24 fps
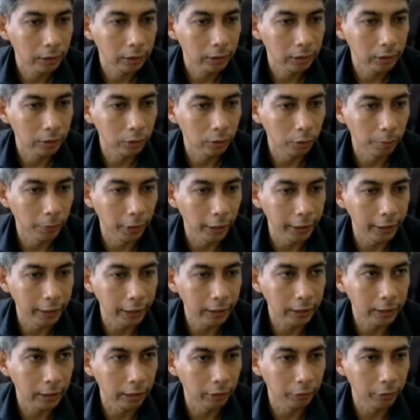so my
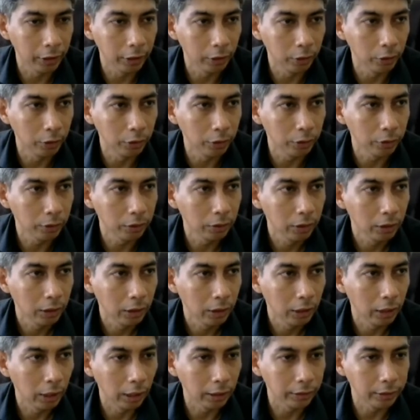data will go to
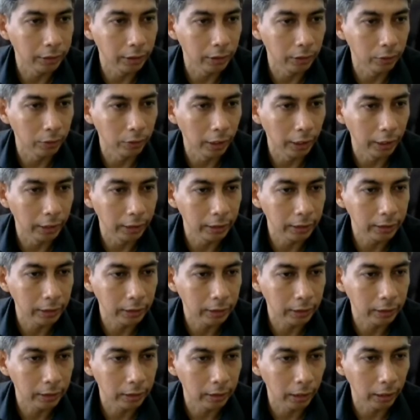R0, and this
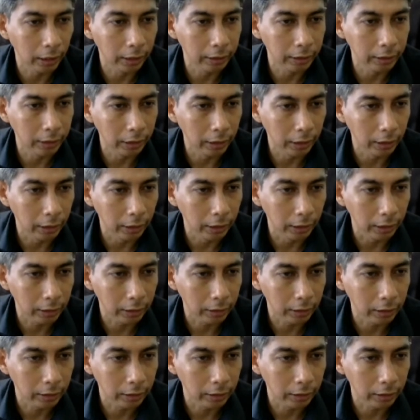is LDR.